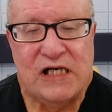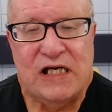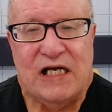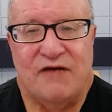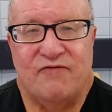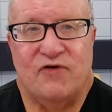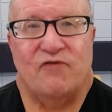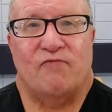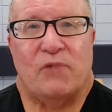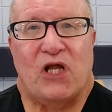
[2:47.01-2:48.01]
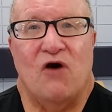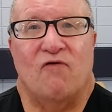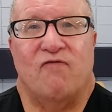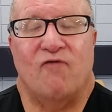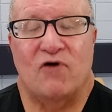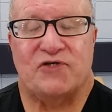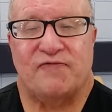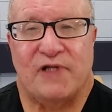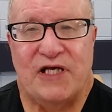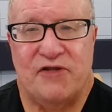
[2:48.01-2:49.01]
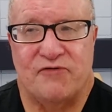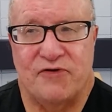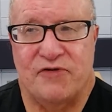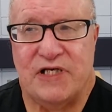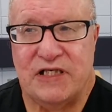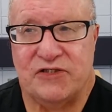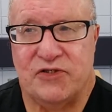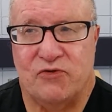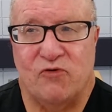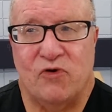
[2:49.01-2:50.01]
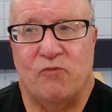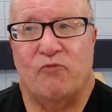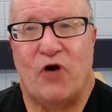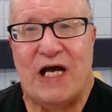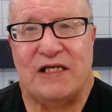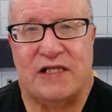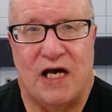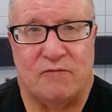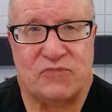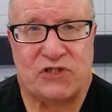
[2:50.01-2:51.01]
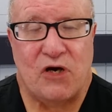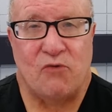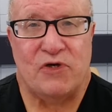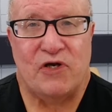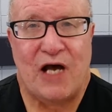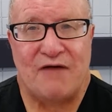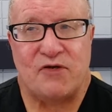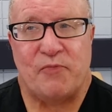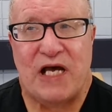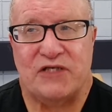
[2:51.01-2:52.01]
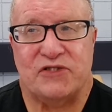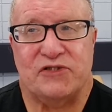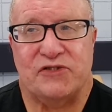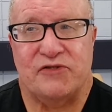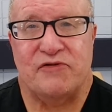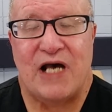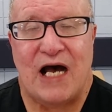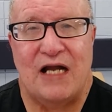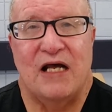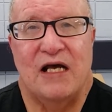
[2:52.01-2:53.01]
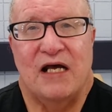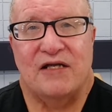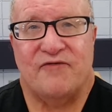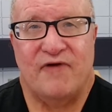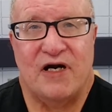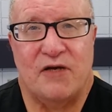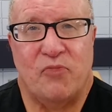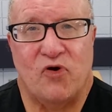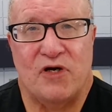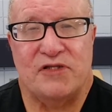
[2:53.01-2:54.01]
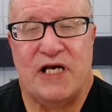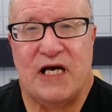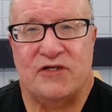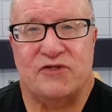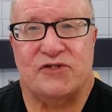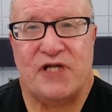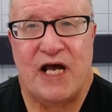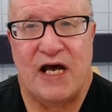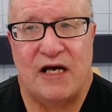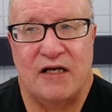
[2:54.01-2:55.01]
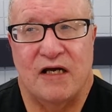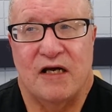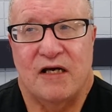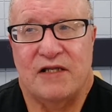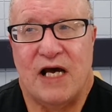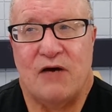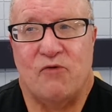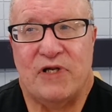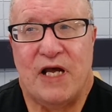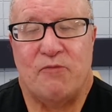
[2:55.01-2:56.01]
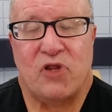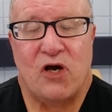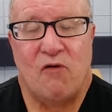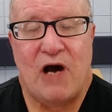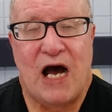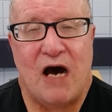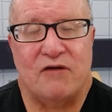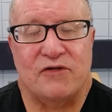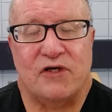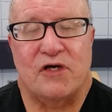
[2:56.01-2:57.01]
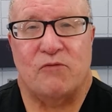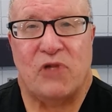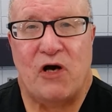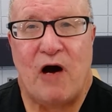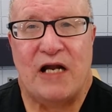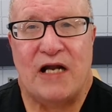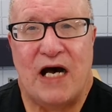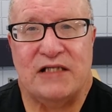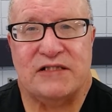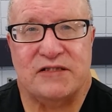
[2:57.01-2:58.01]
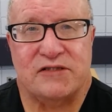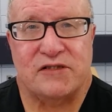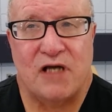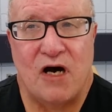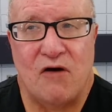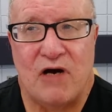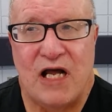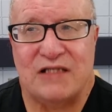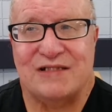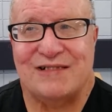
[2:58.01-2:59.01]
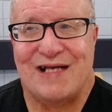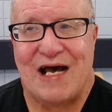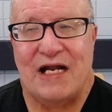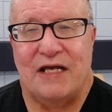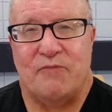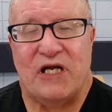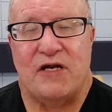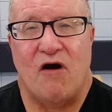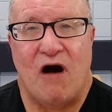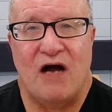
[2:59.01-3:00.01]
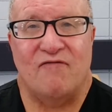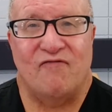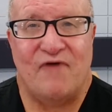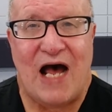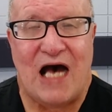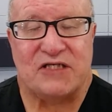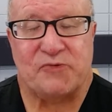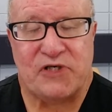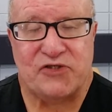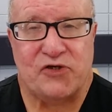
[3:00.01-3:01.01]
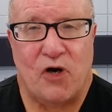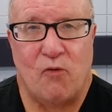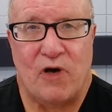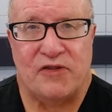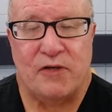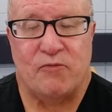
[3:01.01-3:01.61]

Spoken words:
If you blow forcefully through these, you will break them. So when you have the patient do that, it's very important they understand that when they blow out, they're going to blow out nice and slow and steady, but not fast, because you don't want them